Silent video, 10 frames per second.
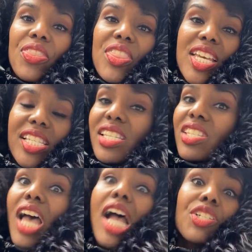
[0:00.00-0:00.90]
this is
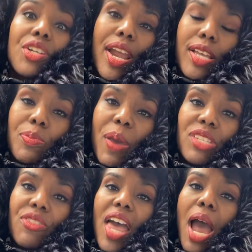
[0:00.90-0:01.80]
such a great
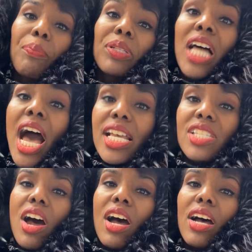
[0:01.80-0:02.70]
space for that. Plus,
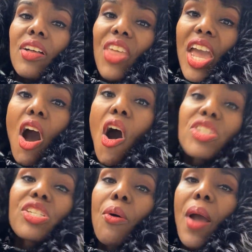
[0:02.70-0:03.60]
they
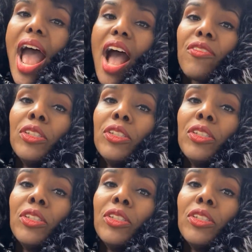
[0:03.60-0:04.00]
also have